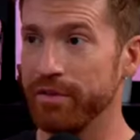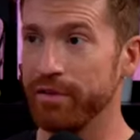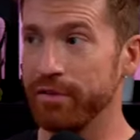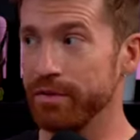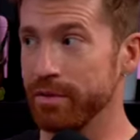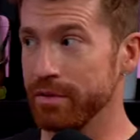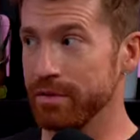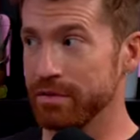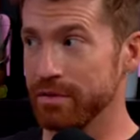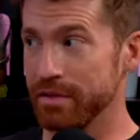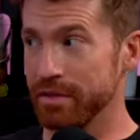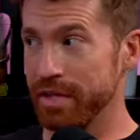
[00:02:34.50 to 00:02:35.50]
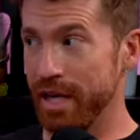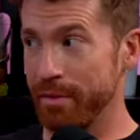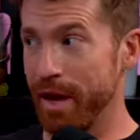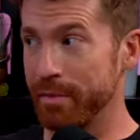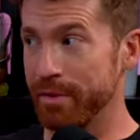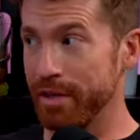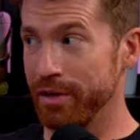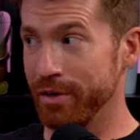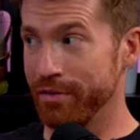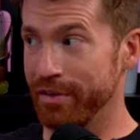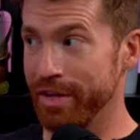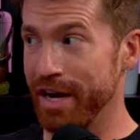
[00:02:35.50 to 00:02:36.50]
foo-foo came hopping on
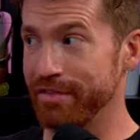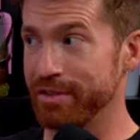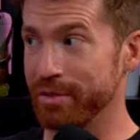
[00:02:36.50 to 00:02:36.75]
over after